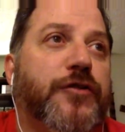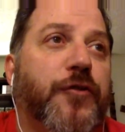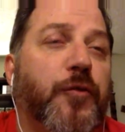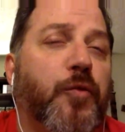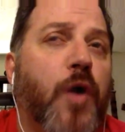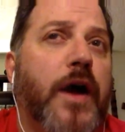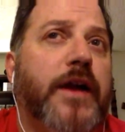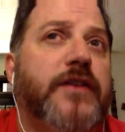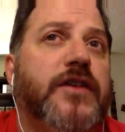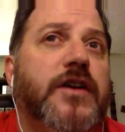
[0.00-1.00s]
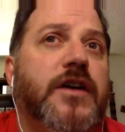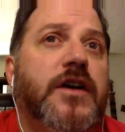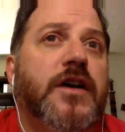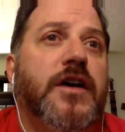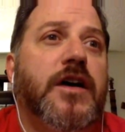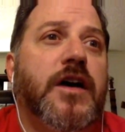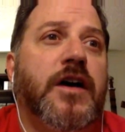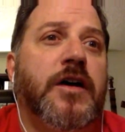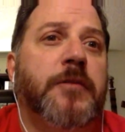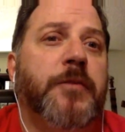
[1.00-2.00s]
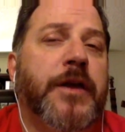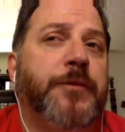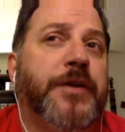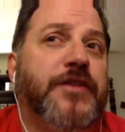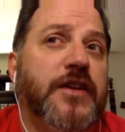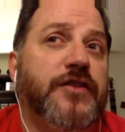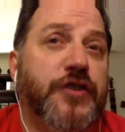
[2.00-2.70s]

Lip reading: for what NPCs